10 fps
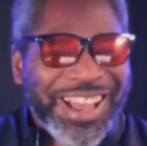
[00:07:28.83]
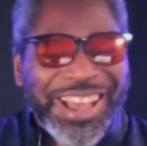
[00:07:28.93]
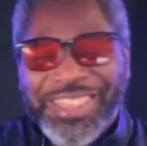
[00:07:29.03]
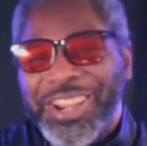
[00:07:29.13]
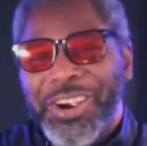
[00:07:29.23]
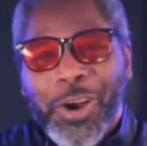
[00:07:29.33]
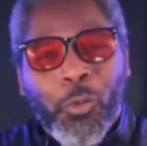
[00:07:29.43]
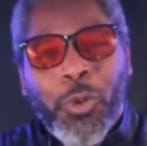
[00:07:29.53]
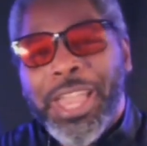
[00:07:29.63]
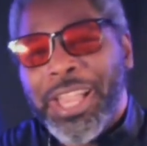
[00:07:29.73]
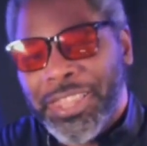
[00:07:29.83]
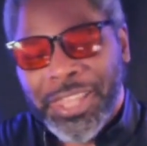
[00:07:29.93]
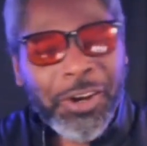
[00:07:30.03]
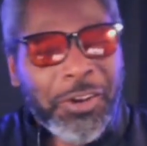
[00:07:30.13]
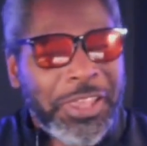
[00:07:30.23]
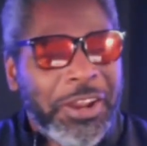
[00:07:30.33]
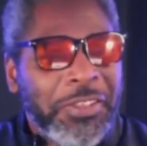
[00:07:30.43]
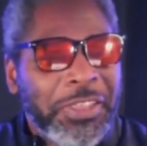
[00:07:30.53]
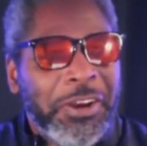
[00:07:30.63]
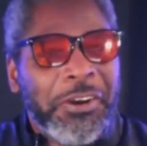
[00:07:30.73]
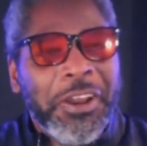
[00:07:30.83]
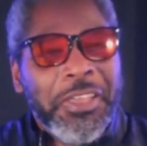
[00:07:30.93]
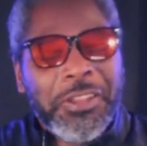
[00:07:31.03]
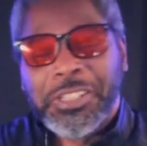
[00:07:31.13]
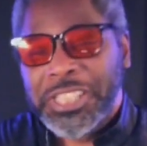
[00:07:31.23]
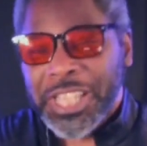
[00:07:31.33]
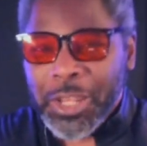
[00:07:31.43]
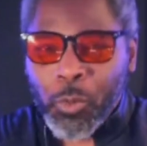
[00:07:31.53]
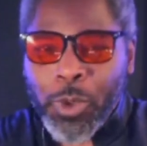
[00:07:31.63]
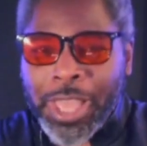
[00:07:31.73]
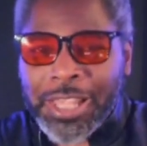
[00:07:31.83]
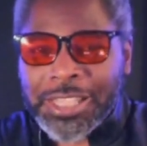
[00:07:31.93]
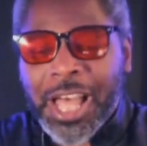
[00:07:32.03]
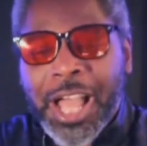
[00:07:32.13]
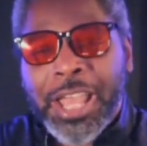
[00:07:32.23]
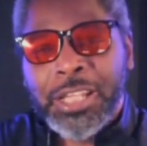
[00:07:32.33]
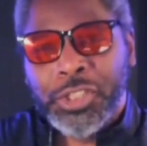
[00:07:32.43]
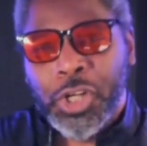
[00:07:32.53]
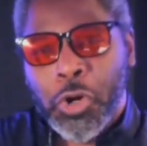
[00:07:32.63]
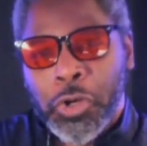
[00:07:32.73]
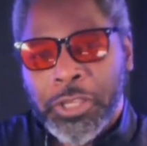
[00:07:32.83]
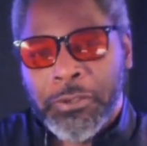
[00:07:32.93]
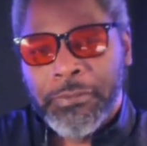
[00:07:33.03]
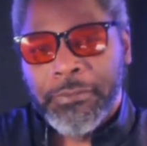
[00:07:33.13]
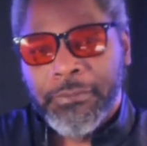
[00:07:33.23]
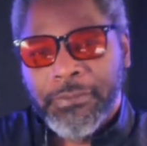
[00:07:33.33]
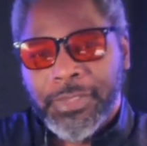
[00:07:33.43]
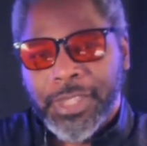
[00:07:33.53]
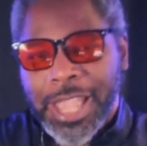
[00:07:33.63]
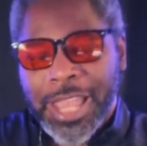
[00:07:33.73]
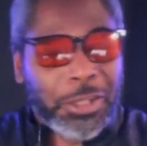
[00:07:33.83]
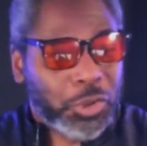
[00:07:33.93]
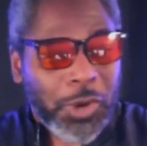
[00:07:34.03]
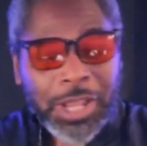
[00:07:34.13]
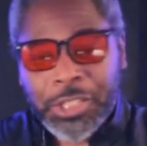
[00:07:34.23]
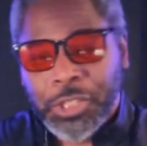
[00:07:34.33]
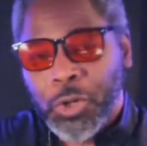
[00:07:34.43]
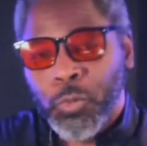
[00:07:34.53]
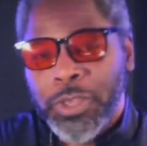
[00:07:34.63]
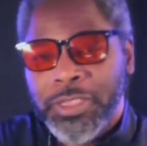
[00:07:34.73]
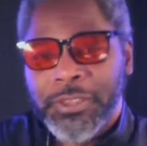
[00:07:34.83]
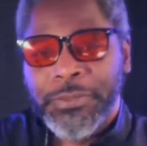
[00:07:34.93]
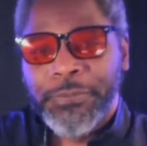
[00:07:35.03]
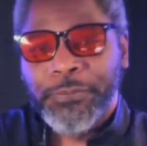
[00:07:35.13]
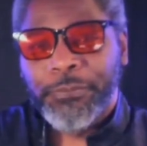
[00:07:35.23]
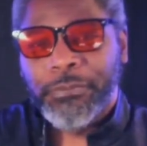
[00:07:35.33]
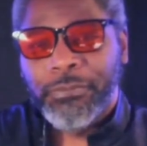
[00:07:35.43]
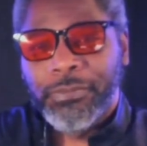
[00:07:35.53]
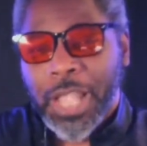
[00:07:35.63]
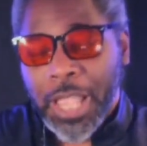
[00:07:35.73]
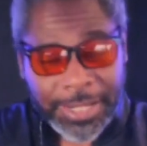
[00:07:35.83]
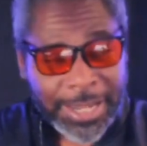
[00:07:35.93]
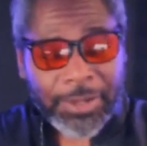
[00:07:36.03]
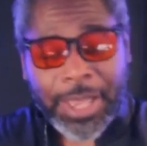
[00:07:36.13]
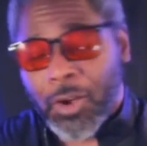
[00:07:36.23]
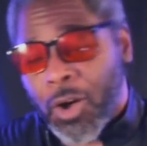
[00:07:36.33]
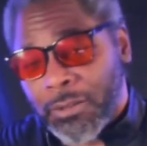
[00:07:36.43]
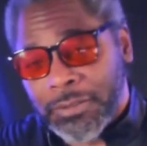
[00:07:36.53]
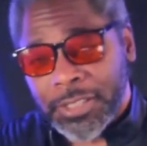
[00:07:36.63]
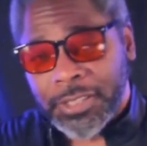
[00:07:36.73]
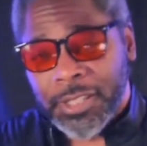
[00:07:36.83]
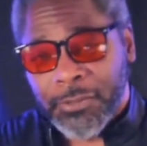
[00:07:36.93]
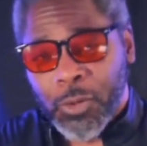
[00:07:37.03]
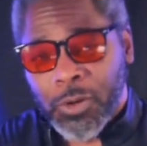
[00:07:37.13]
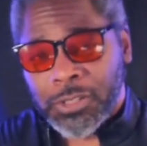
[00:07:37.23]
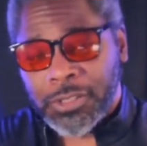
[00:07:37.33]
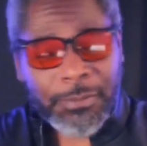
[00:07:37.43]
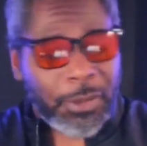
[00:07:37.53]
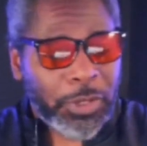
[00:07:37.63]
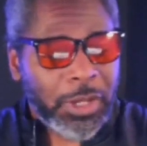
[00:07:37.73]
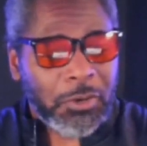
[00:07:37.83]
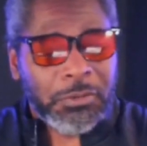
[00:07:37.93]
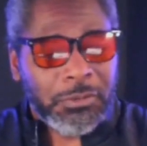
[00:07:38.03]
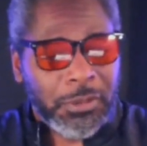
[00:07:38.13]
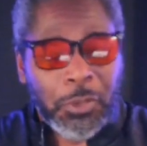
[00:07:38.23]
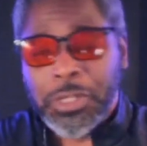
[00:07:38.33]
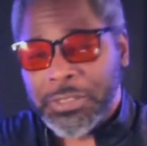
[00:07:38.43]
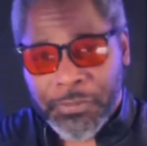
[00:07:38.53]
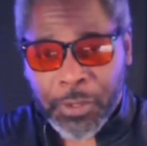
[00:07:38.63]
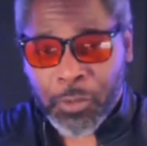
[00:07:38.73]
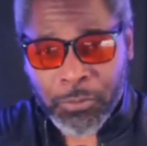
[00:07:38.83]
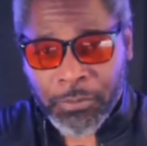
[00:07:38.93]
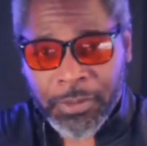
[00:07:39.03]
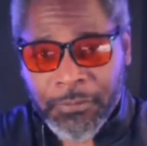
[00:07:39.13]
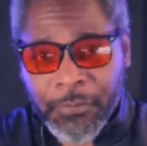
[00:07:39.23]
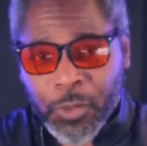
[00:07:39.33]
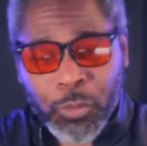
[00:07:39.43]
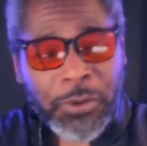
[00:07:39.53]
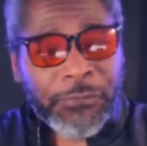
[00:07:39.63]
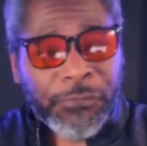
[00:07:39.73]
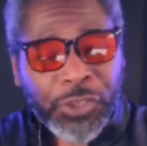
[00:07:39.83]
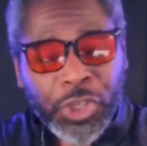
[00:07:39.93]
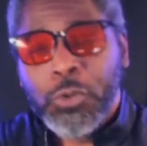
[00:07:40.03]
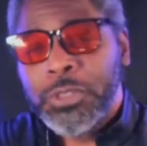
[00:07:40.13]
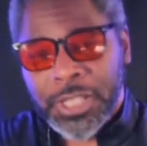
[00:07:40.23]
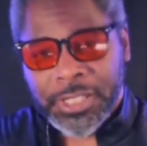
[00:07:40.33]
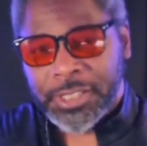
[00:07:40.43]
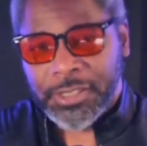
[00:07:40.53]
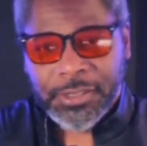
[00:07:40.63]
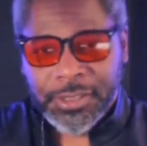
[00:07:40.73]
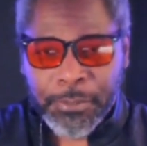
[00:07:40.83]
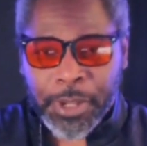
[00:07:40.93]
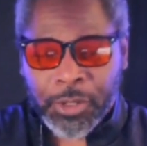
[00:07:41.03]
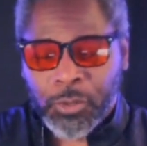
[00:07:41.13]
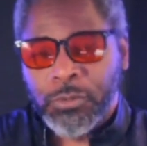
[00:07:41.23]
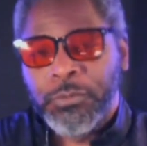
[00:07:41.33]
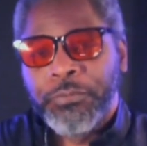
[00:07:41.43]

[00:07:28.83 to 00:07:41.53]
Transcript: They're awake. They're seeing the way the tide is turning, and they're trying to turn with it. Now, not all of Disney, of course. I mean, we know Lucasfilm refuses to buckle.